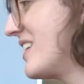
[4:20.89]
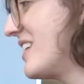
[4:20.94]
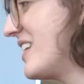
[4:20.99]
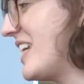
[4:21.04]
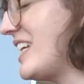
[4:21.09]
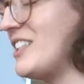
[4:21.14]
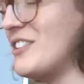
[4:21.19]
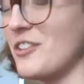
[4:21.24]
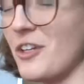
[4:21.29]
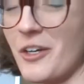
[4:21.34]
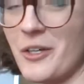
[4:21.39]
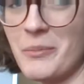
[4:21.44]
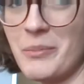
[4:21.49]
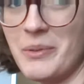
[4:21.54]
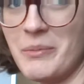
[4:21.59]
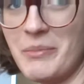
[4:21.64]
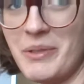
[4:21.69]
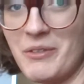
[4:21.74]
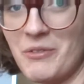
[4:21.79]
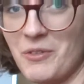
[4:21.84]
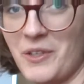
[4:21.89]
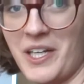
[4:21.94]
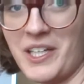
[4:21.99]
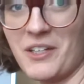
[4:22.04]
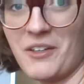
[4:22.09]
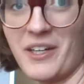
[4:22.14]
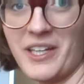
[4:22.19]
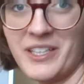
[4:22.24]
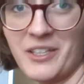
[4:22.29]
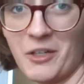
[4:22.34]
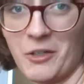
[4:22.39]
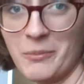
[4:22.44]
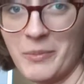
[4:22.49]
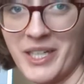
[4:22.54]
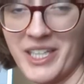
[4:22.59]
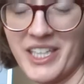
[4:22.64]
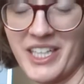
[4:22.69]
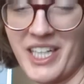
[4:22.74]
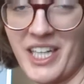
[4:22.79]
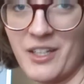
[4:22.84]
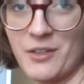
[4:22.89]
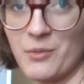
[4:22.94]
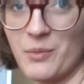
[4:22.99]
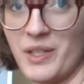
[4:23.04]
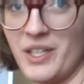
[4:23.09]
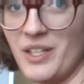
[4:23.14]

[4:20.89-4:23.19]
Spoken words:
E sharp and B flat are enharmonic, as we